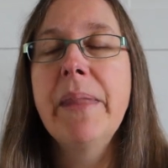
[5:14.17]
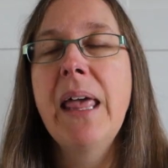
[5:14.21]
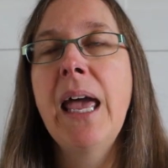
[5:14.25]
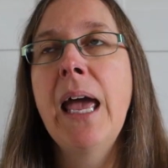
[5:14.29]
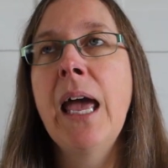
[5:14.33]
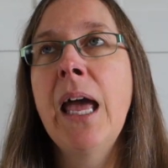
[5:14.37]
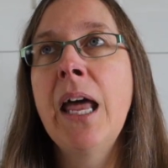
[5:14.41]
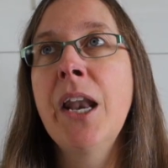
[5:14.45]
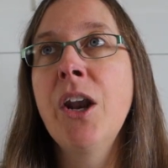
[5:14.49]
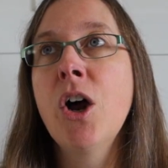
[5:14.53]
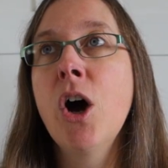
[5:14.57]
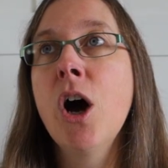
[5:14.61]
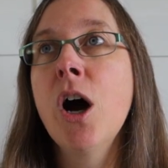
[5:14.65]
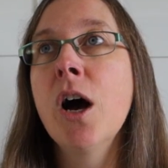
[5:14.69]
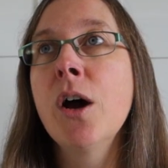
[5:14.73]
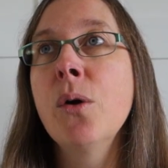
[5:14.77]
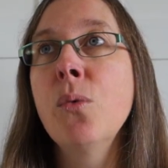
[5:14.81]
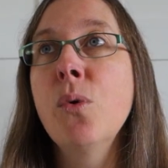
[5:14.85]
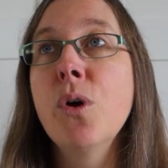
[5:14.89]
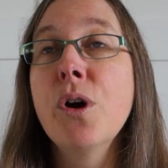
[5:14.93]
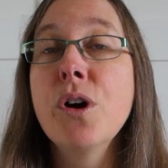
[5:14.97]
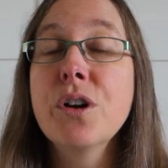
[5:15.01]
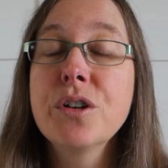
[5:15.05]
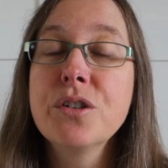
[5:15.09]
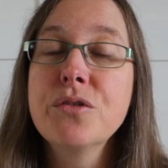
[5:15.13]
and I
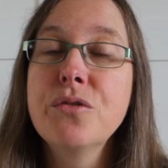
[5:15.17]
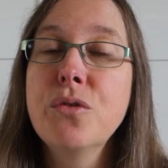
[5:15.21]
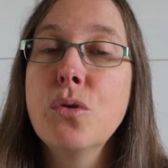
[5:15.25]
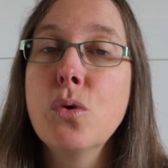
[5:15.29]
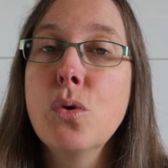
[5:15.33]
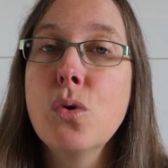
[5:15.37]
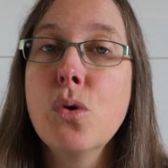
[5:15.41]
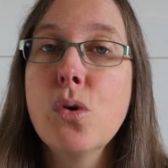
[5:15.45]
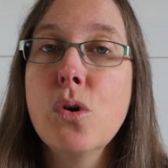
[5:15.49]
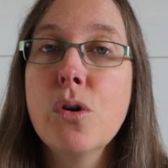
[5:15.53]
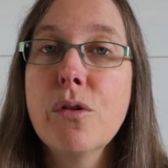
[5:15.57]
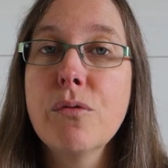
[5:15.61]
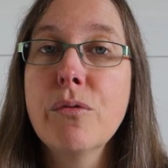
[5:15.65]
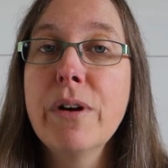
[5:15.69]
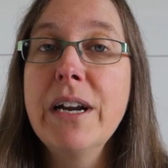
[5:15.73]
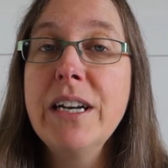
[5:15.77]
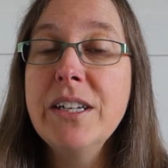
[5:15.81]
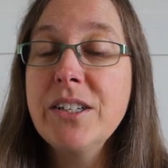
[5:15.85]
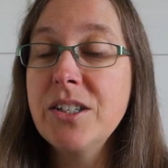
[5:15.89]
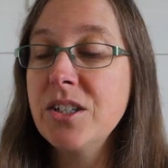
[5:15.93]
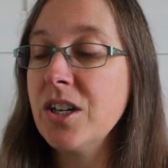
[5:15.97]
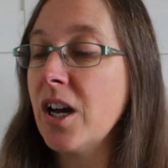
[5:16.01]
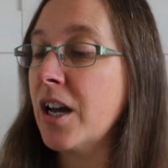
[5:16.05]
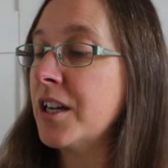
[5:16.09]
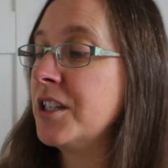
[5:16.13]
worked for
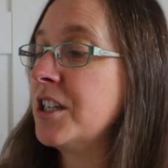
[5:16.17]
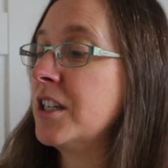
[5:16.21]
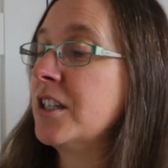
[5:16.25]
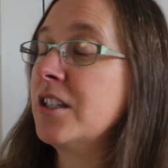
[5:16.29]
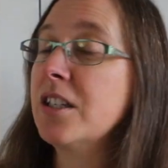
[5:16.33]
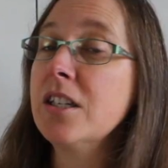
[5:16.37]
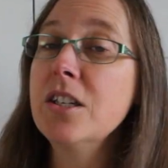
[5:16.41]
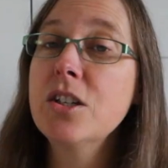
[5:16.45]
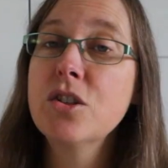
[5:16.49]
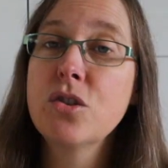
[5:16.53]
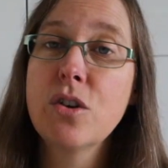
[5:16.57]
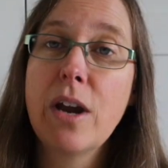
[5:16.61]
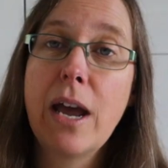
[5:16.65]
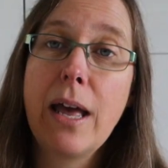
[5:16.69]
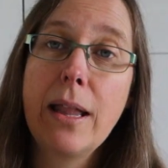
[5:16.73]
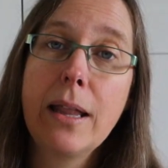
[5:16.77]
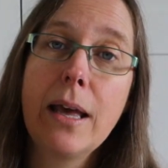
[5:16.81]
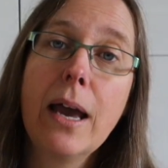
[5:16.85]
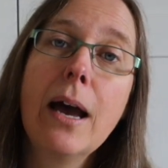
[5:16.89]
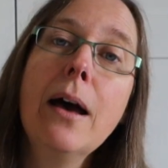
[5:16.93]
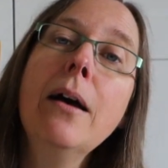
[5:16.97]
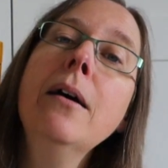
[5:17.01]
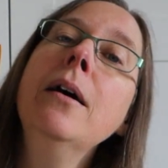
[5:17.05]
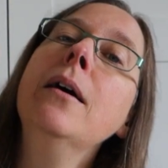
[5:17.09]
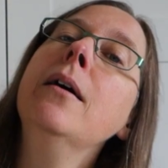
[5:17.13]
Reader's Digest
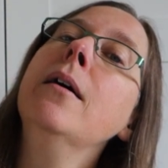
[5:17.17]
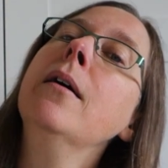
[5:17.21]
Australia